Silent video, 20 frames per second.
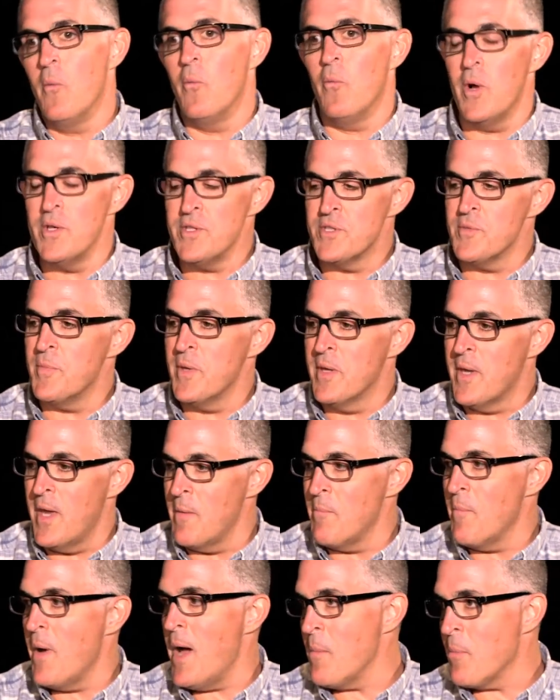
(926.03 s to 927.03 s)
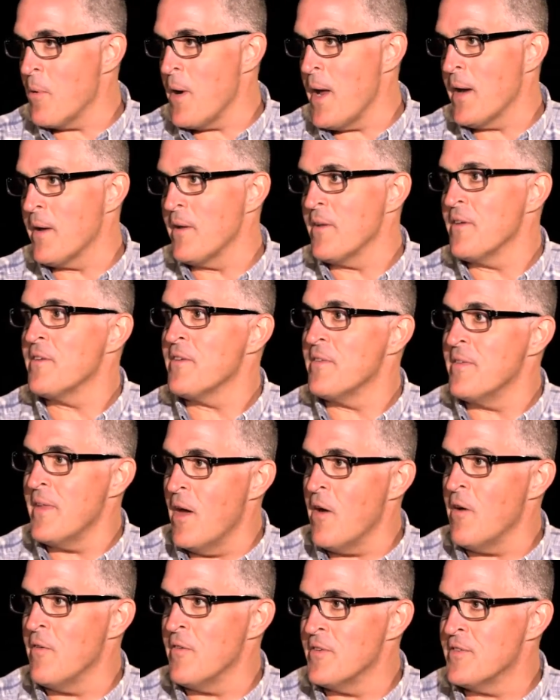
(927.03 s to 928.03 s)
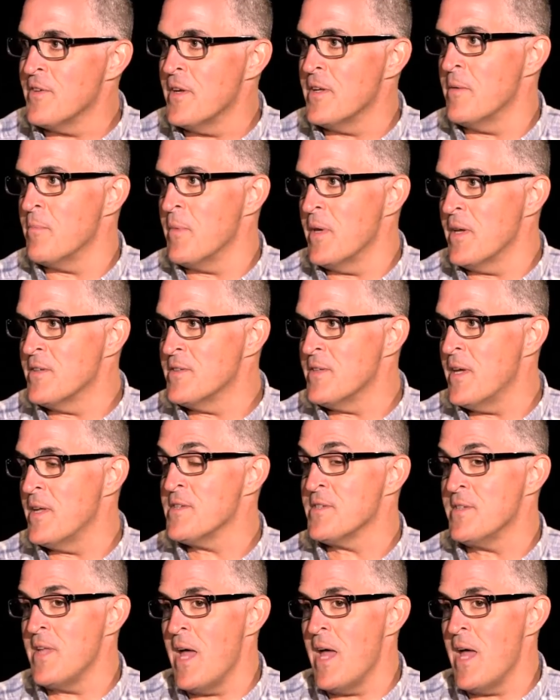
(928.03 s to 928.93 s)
Once it became my practice, now all of a sudden it makes sense.